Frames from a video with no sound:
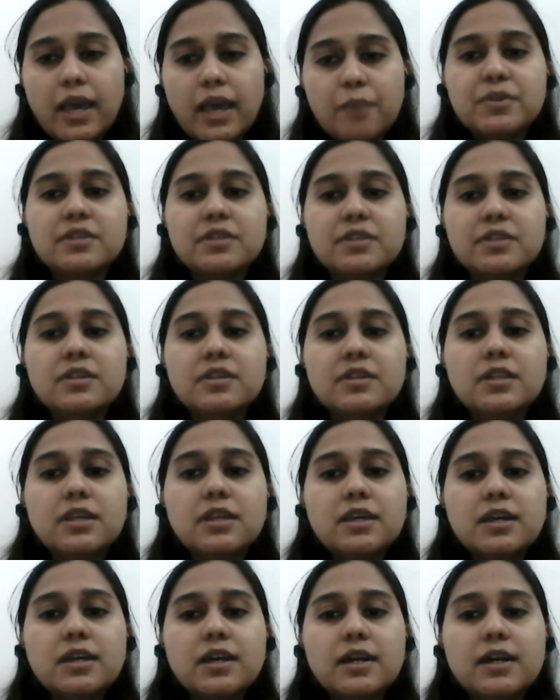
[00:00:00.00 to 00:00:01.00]
happen
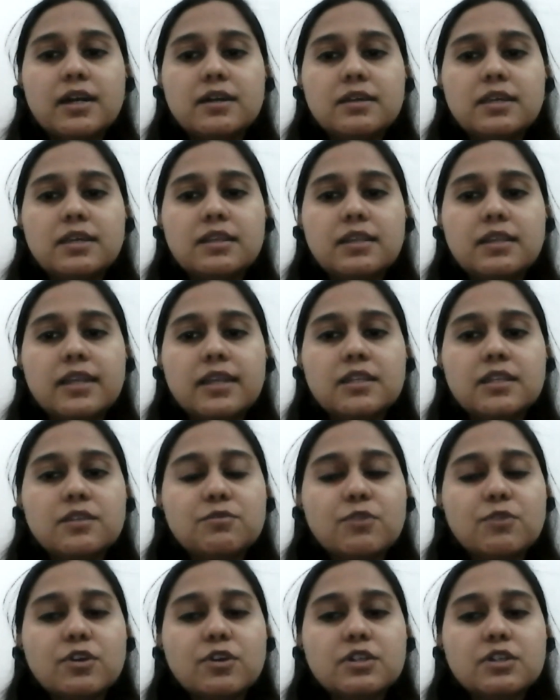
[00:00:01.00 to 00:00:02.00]
in
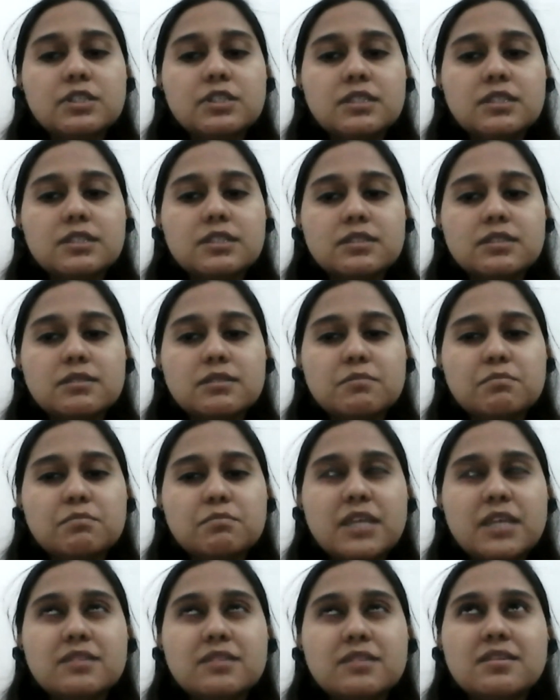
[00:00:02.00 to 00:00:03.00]
1940s,
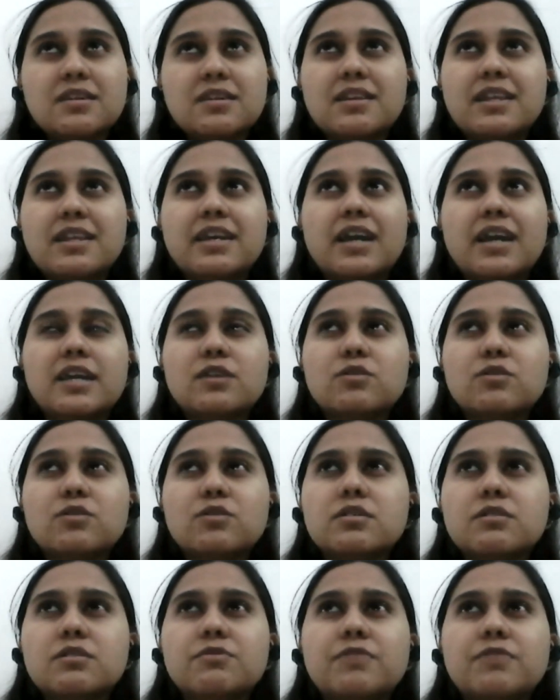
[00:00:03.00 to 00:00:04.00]
basically I
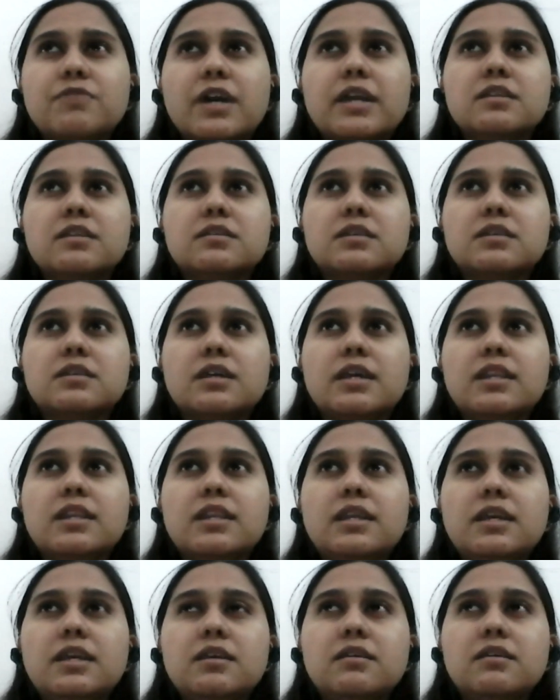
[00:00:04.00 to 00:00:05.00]
couldn't find
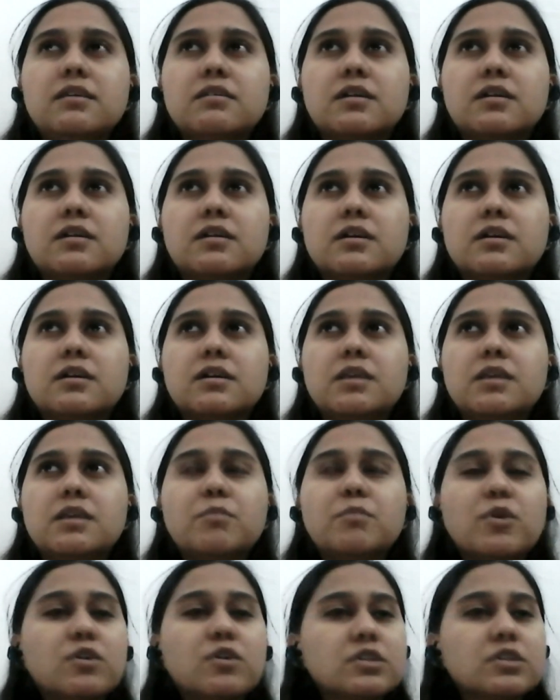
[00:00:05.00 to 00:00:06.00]
any
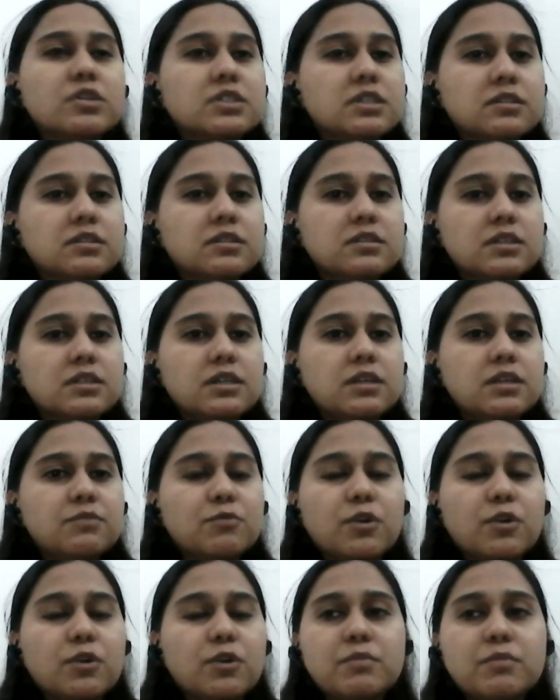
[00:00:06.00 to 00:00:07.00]
important
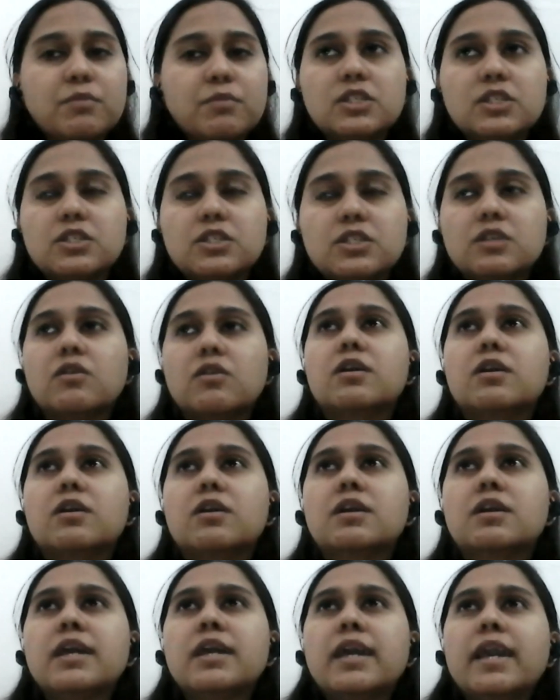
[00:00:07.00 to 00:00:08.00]
information
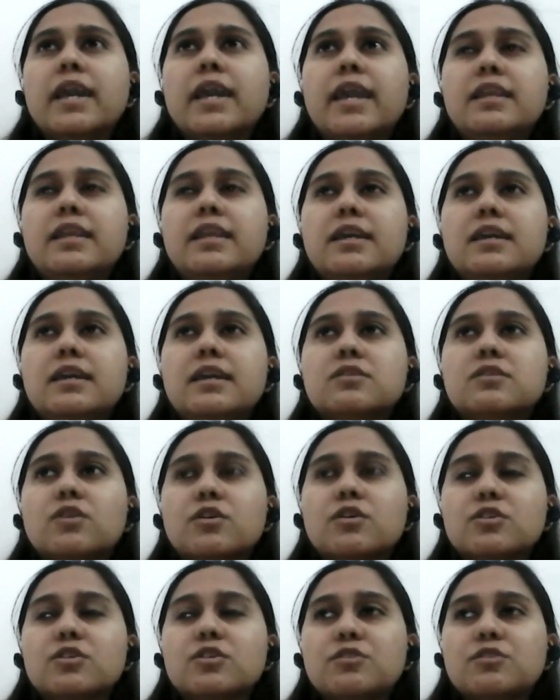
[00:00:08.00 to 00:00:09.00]
or any
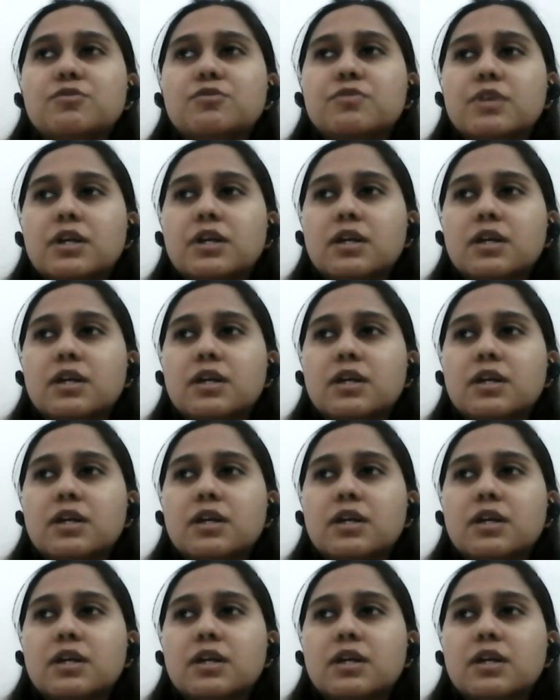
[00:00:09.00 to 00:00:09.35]
sort of